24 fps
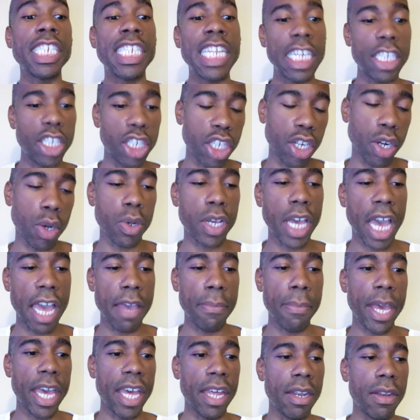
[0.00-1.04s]
additional
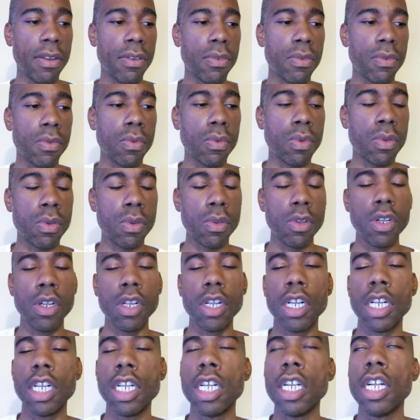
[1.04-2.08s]
came
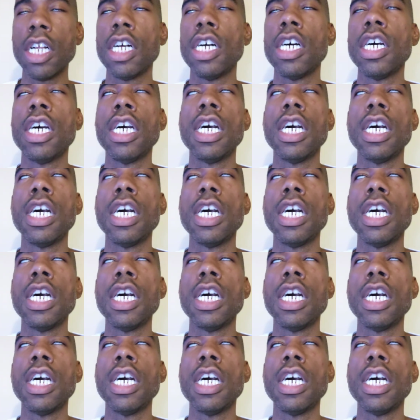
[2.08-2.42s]
in